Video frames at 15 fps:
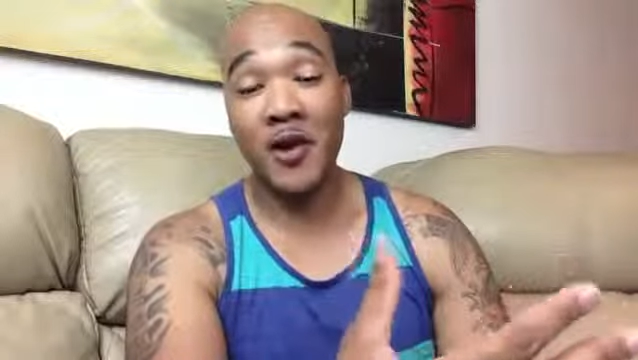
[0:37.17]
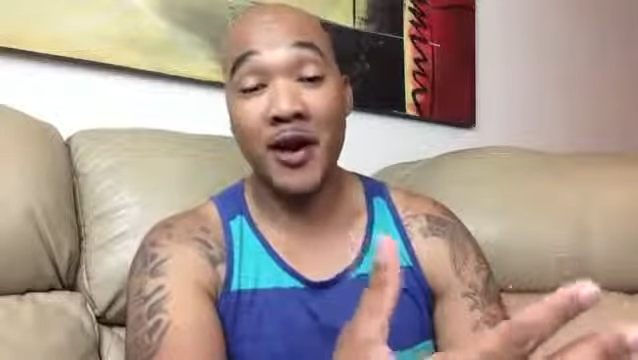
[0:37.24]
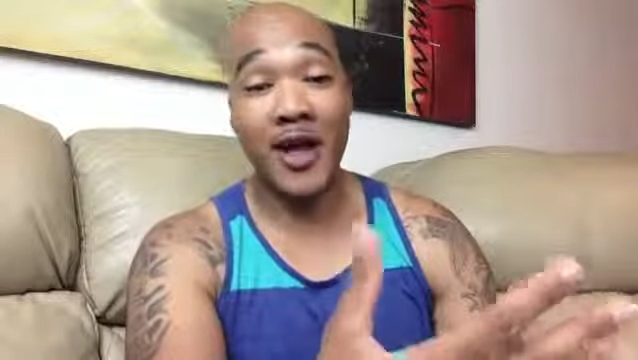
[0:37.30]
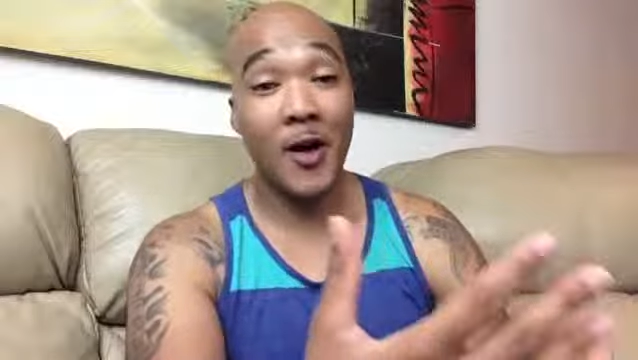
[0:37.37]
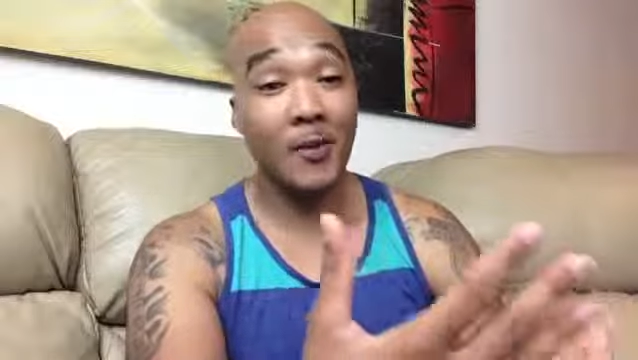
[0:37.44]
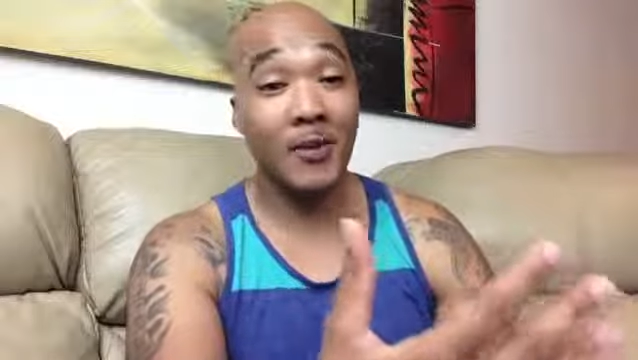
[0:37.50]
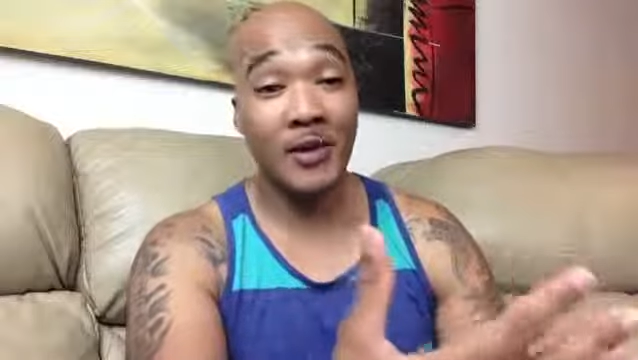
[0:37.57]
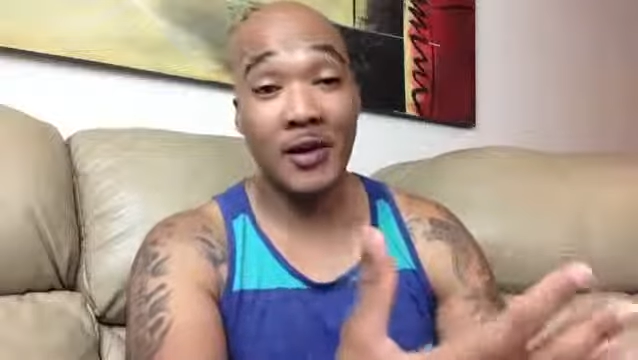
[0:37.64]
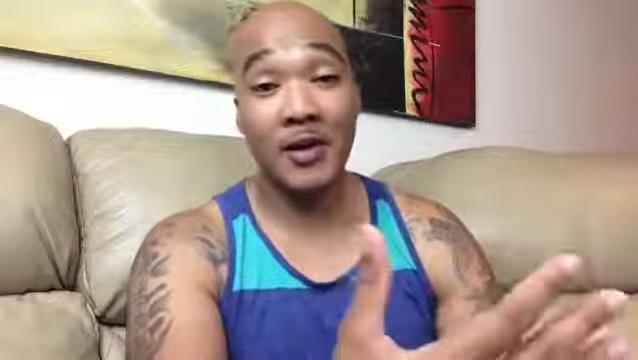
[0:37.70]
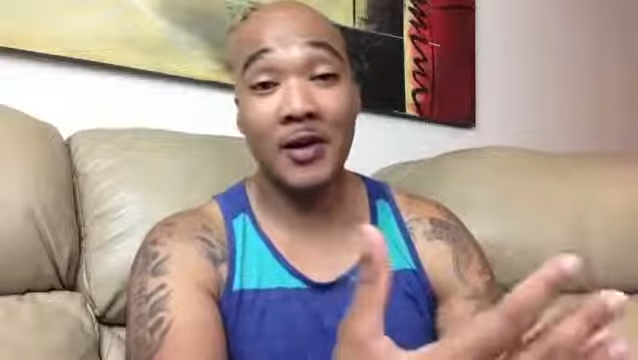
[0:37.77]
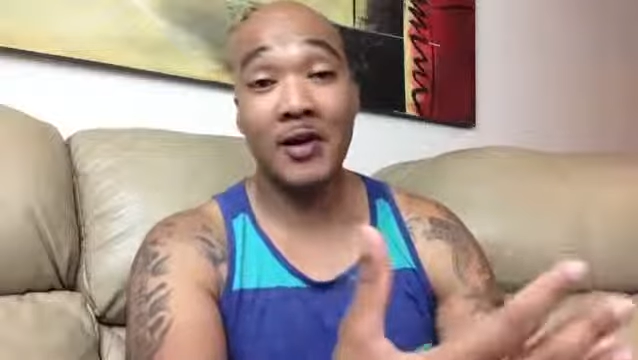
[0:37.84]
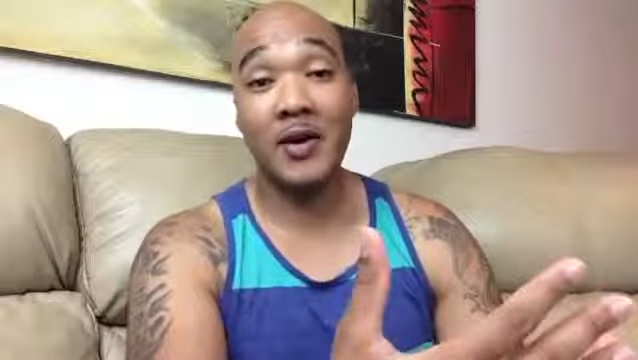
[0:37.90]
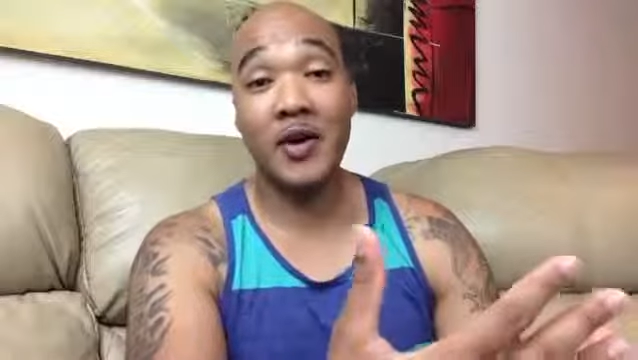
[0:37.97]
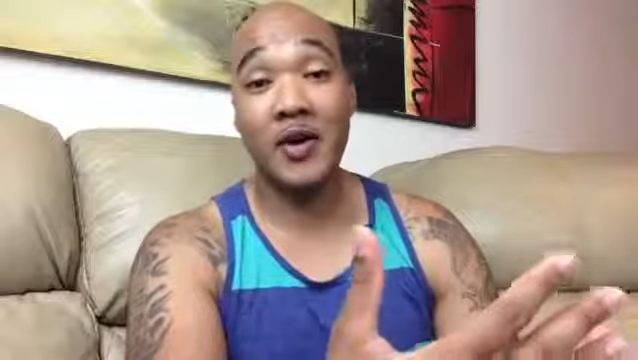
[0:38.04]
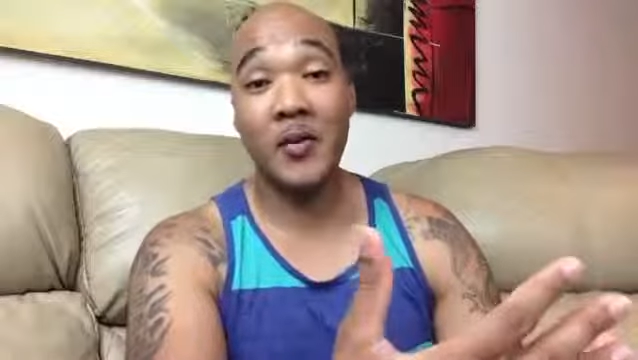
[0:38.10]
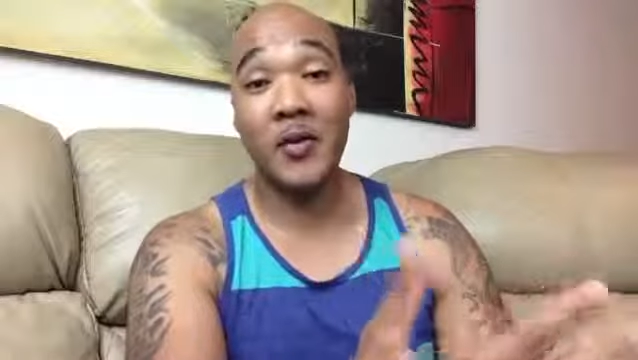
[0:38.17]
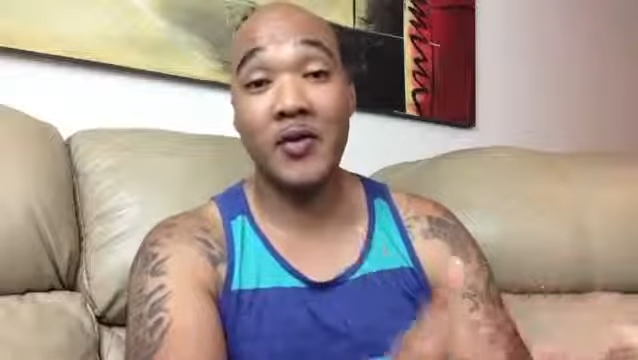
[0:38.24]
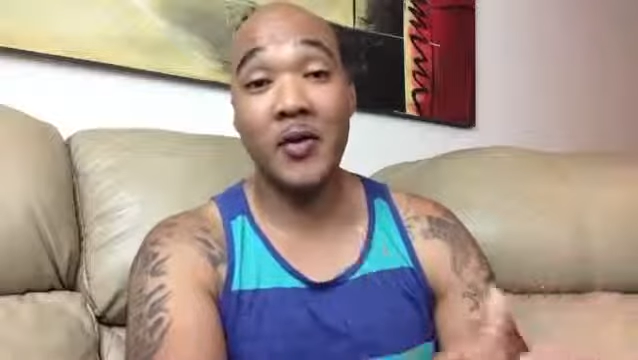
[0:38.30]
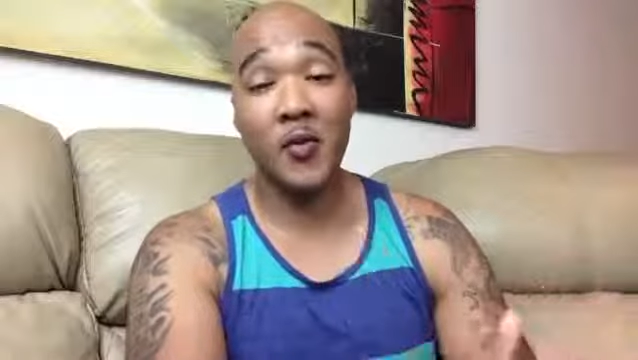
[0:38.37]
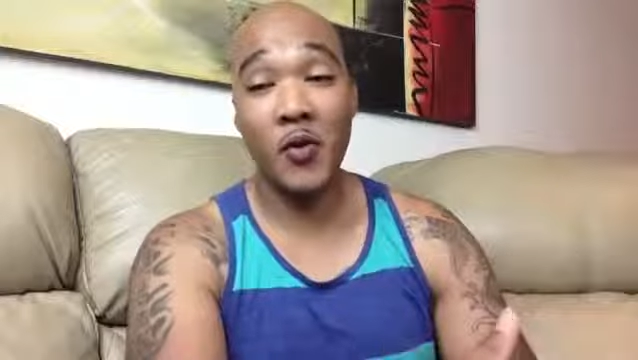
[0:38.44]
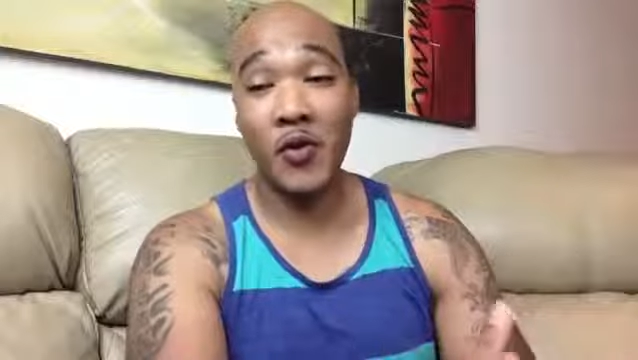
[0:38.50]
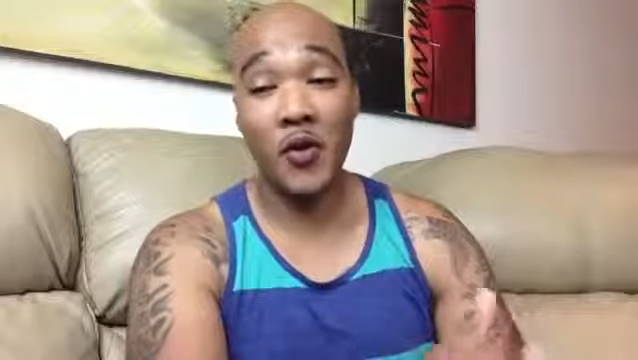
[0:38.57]
and now I'm dunking on them, and
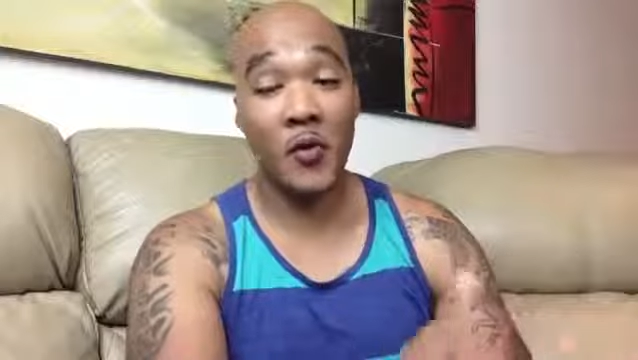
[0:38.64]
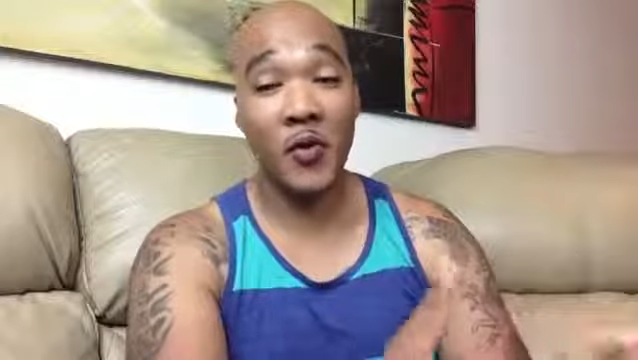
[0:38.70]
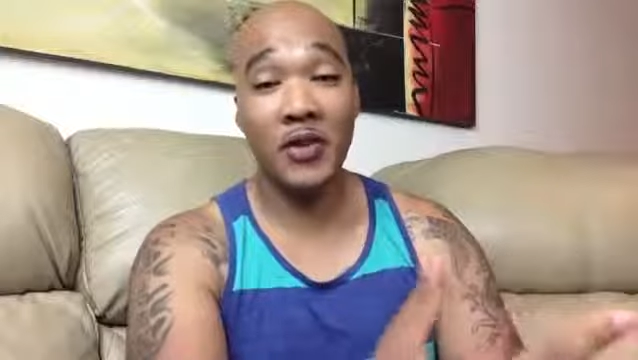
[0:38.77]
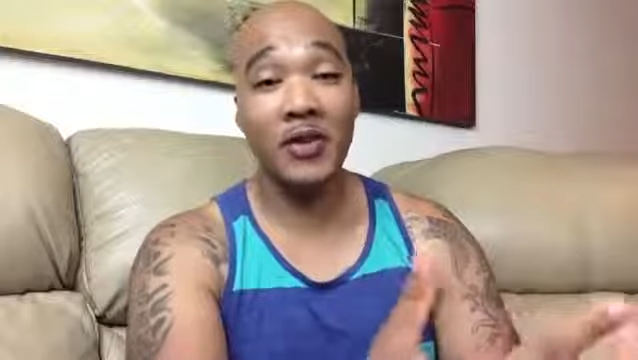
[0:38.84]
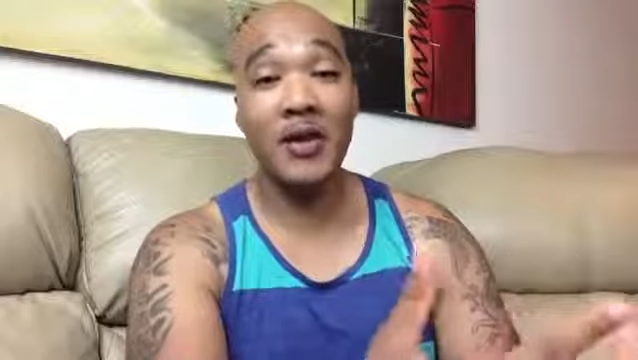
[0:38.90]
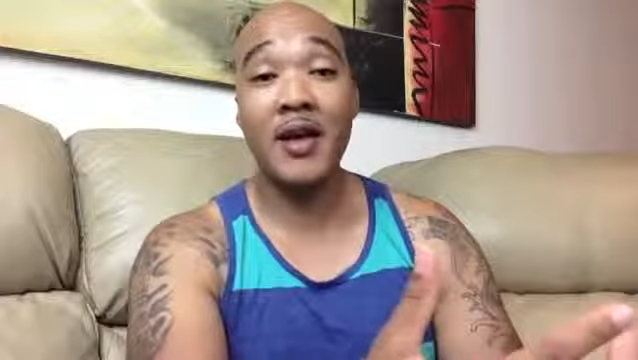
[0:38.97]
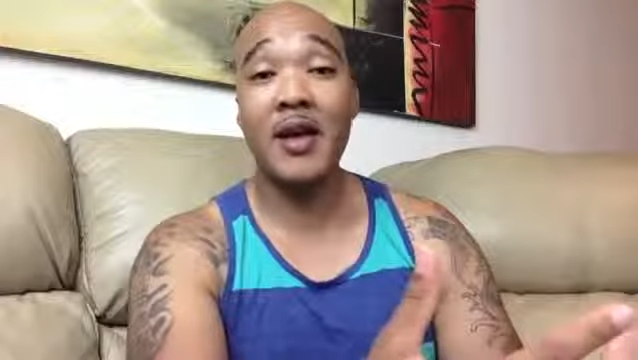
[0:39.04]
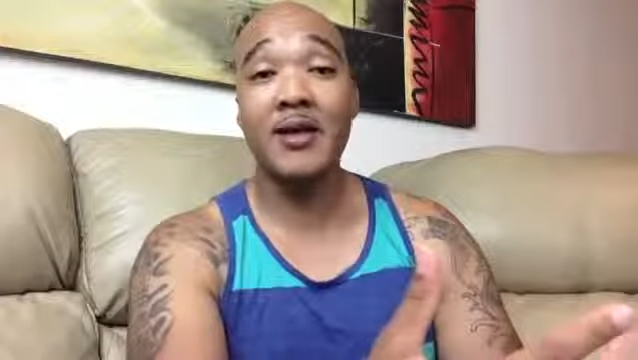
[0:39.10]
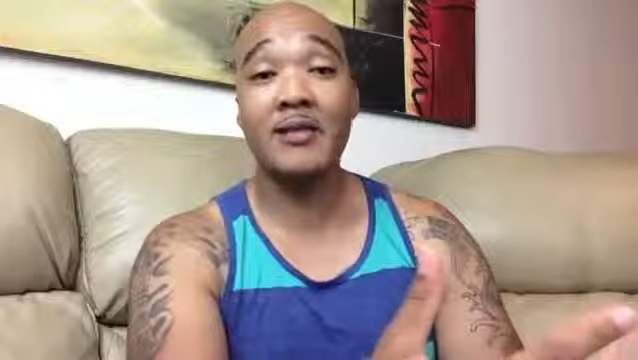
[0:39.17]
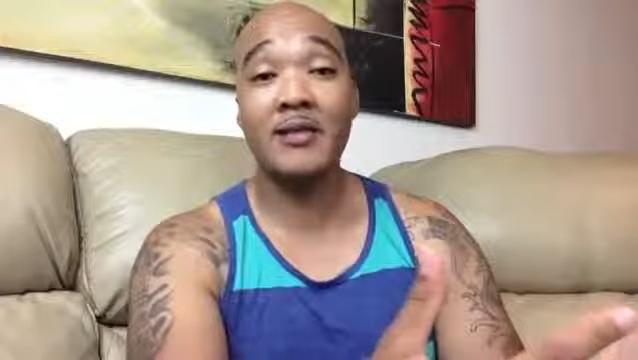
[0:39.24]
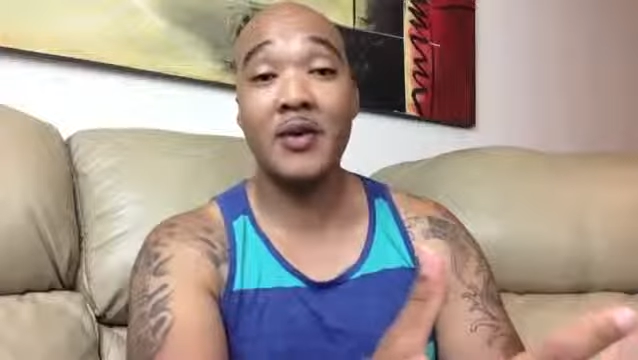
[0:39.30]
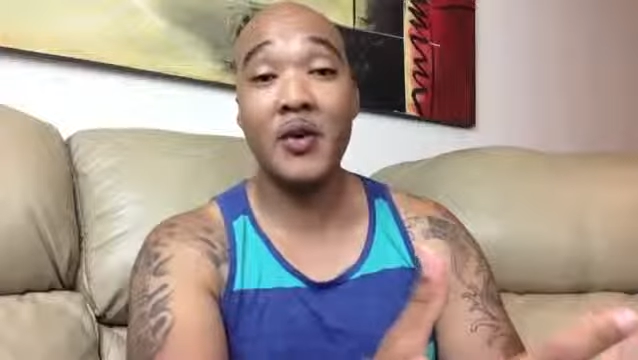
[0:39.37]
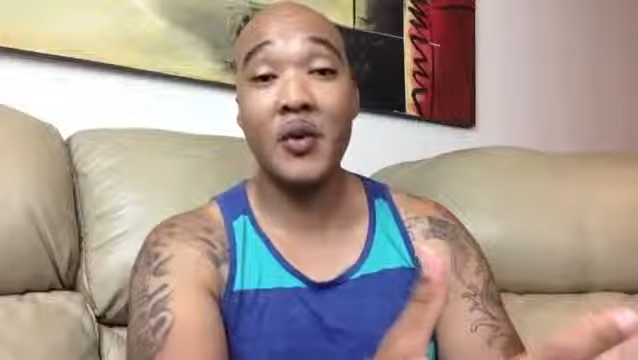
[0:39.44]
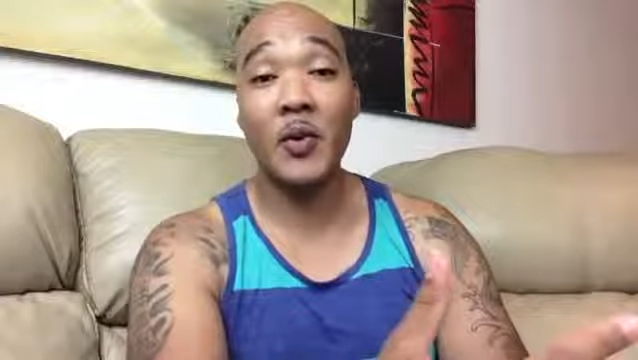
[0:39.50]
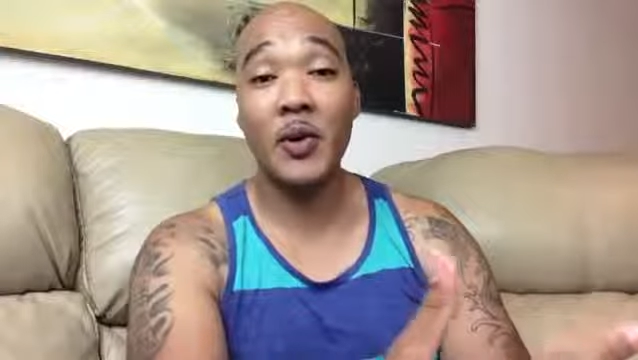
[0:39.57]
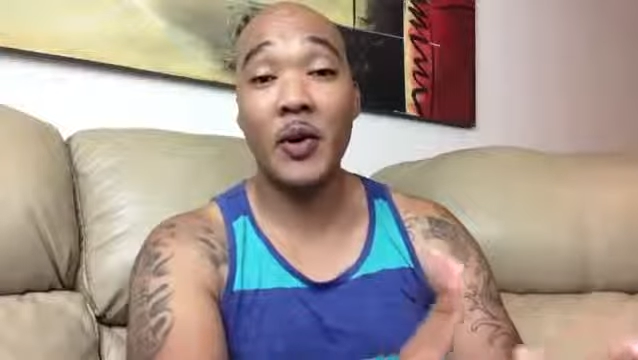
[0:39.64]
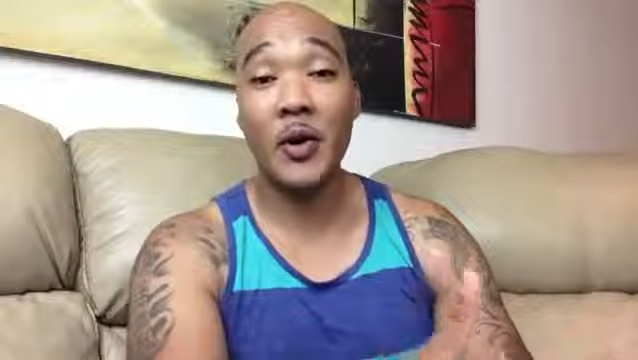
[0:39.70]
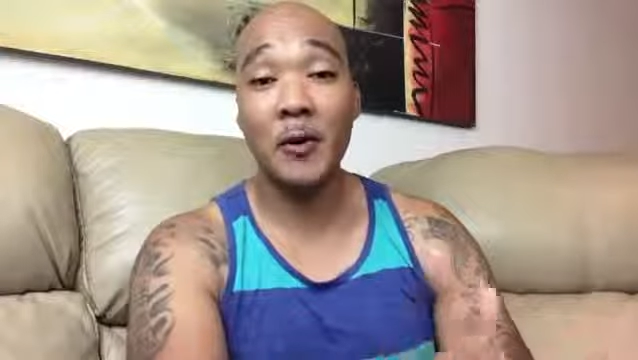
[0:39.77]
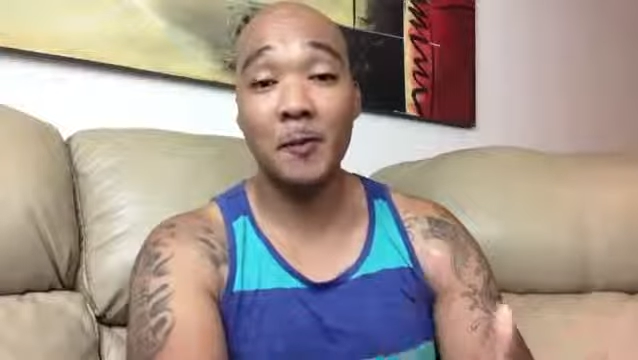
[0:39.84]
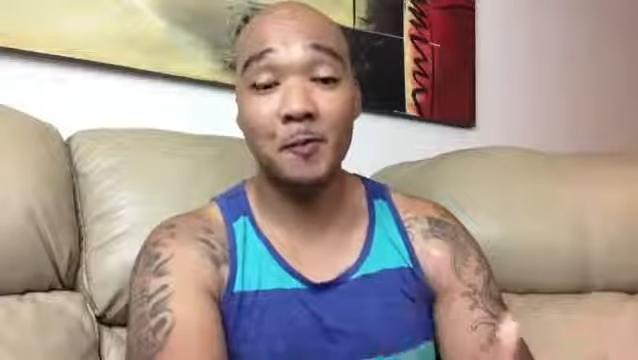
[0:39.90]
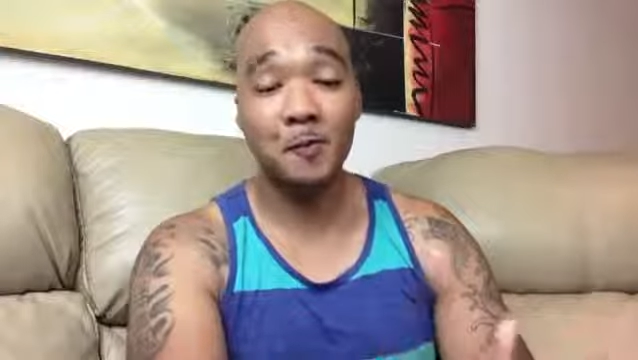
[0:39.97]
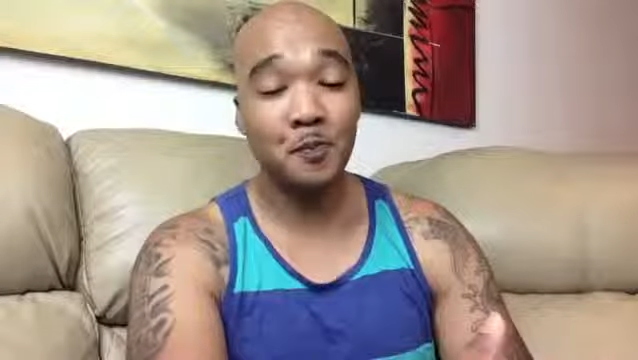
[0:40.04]
they're wondering what the heck is going
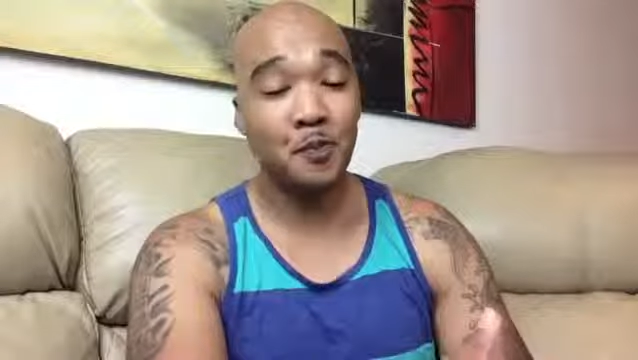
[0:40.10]
on.